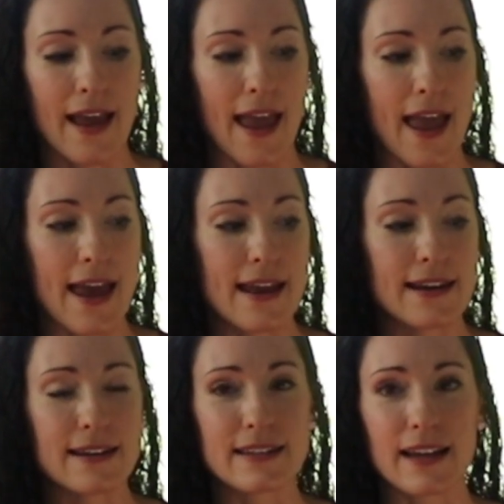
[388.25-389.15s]

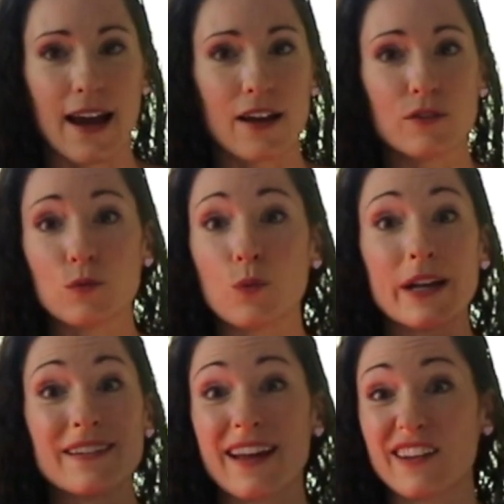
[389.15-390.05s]
And I
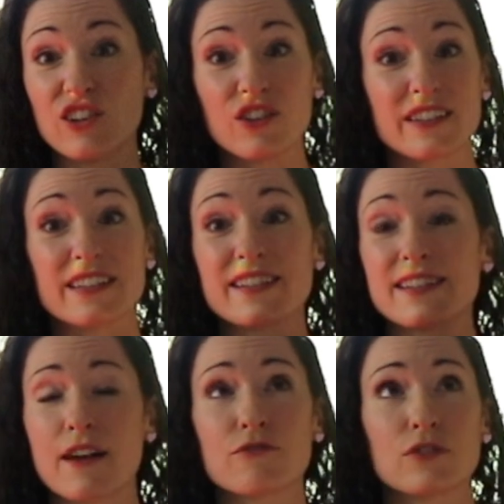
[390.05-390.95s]
went and looked at
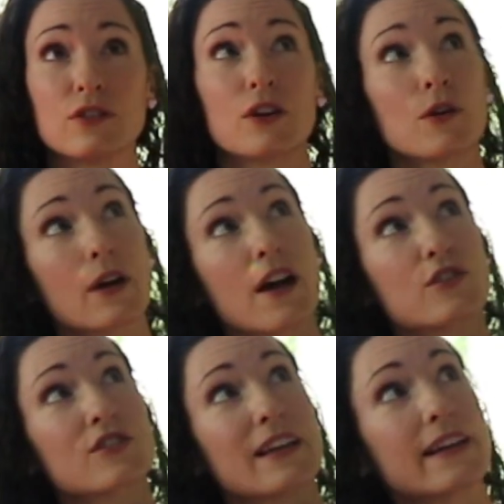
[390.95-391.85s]
several, oh
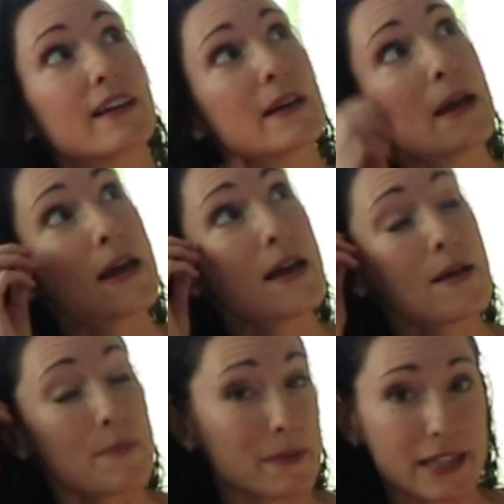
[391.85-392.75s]
gosh, like
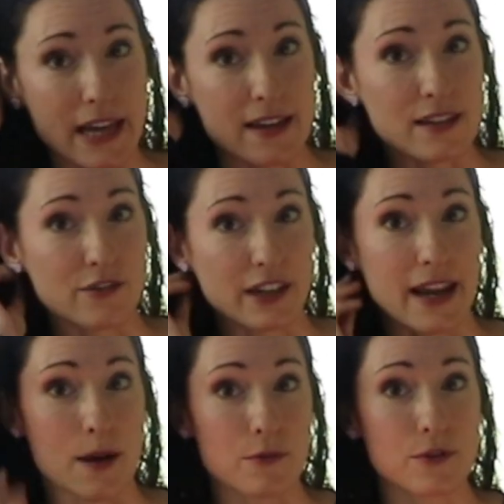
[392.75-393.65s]
maybe 10 different
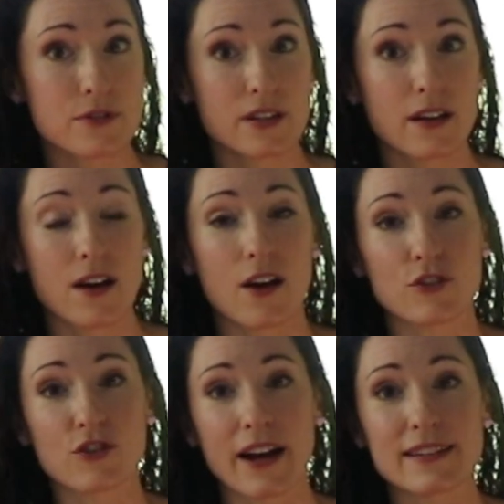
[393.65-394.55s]
campers on
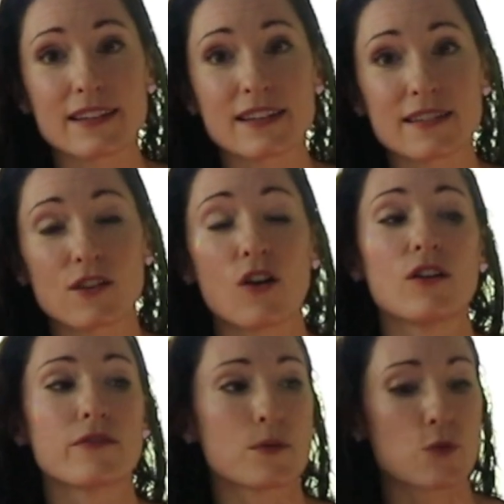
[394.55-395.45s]
Craigslist, and
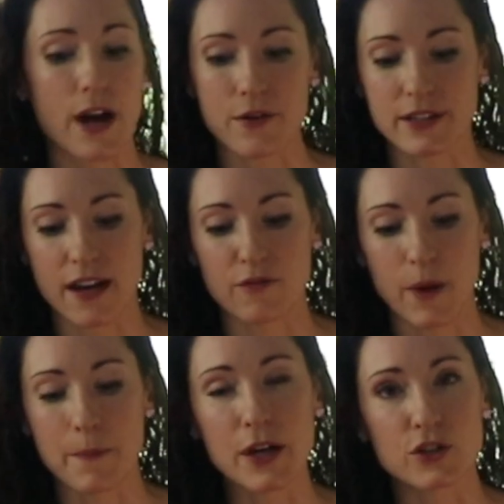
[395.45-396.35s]
all of them were outside of
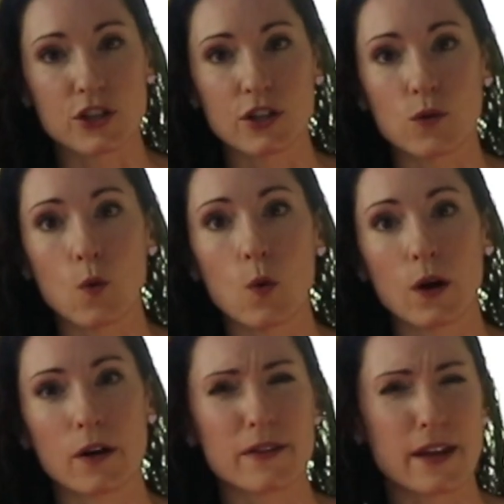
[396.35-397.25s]
my budget,
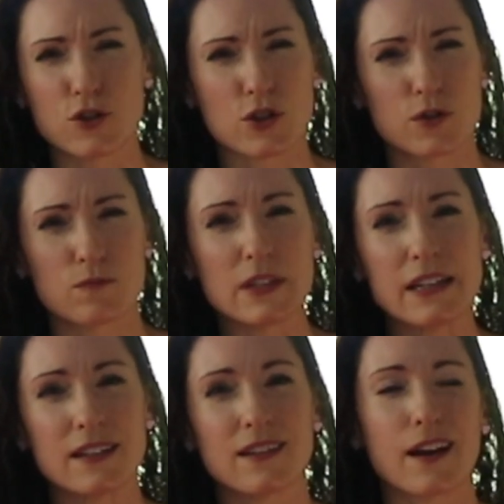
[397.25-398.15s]
or they just
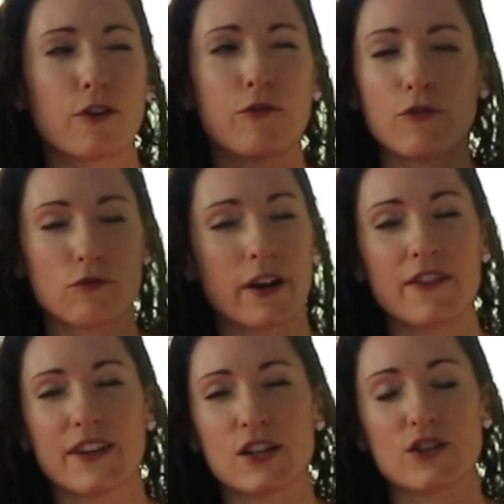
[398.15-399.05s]
needed like a full
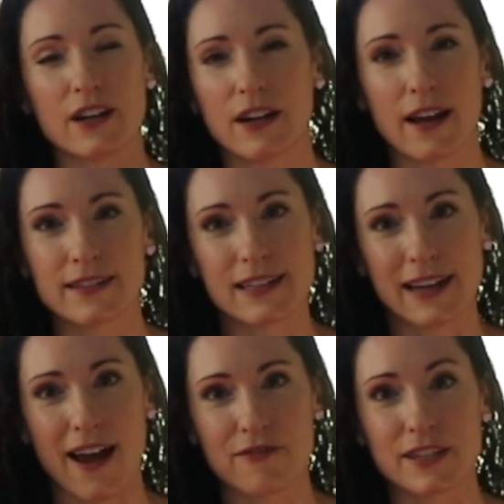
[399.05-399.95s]
renovation, and I didn't
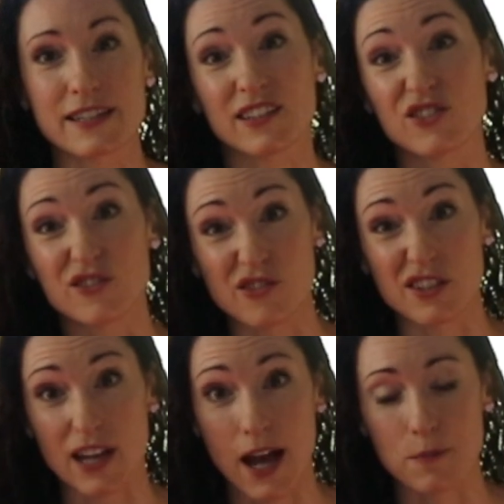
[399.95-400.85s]
have the skills or the
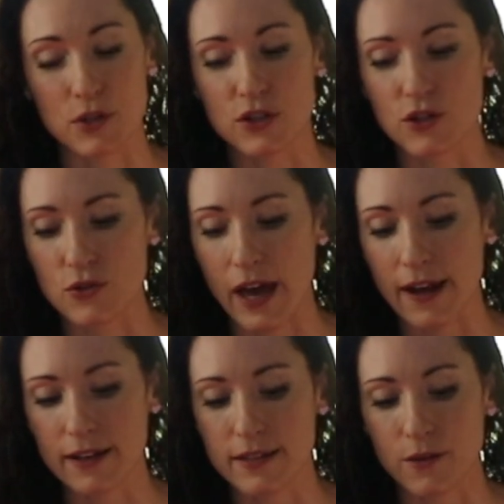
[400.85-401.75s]
time to do
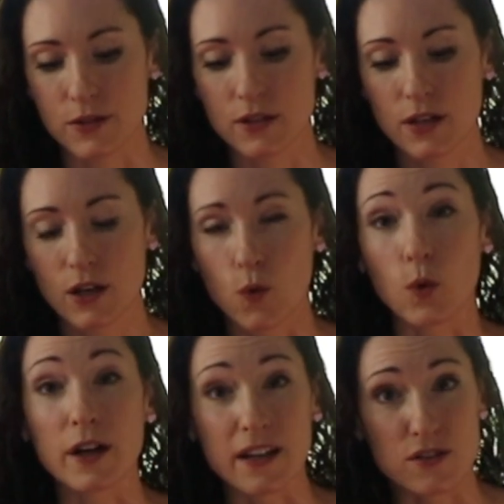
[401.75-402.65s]
that because I was
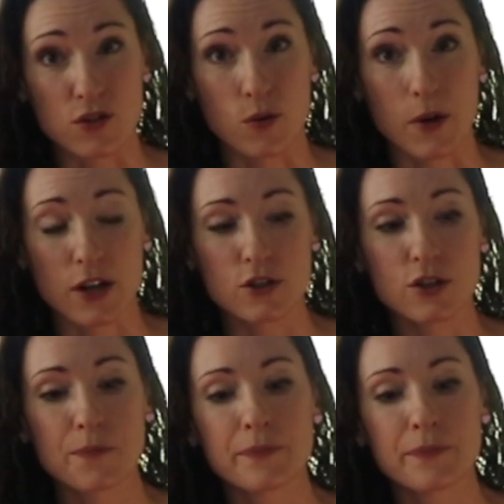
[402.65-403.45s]
working so much.